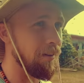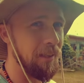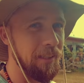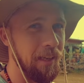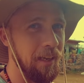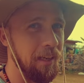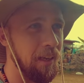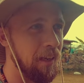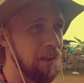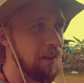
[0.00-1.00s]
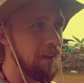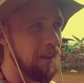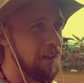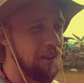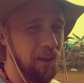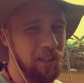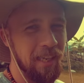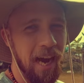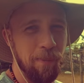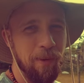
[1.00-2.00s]
It's like, nothing
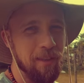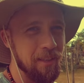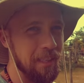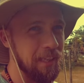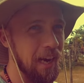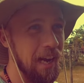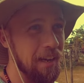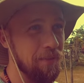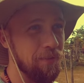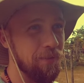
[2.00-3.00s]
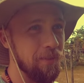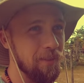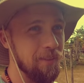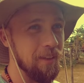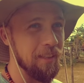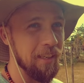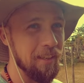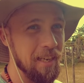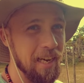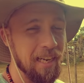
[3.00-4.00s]
happens in life until
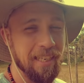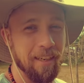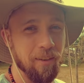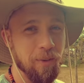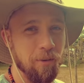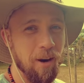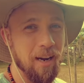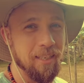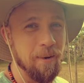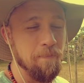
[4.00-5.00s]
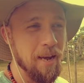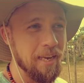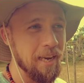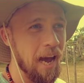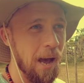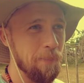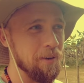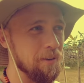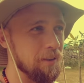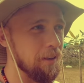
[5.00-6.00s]
you kind of get off your ass and make it
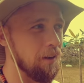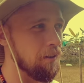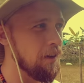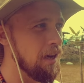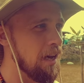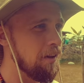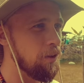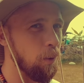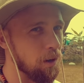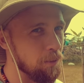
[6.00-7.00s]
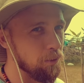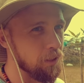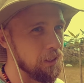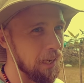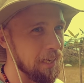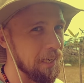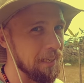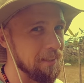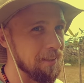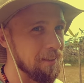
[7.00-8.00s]
happen, you know. If you want to move to
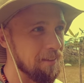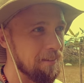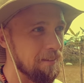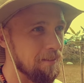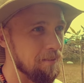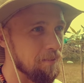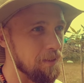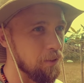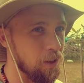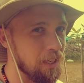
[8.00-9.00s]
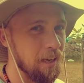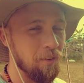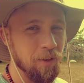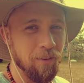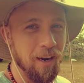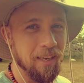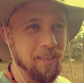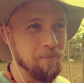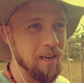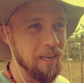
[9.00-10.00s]
Thailand, you've got to get off your
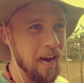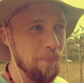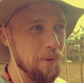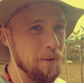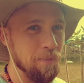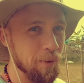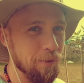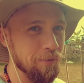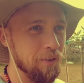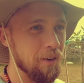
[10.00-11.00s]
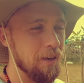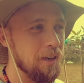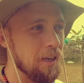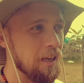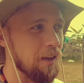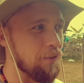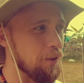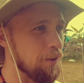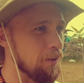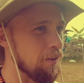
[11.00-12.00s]
ass and make it happen and move. If
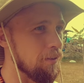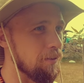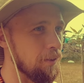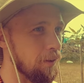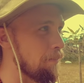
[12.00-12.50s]
you want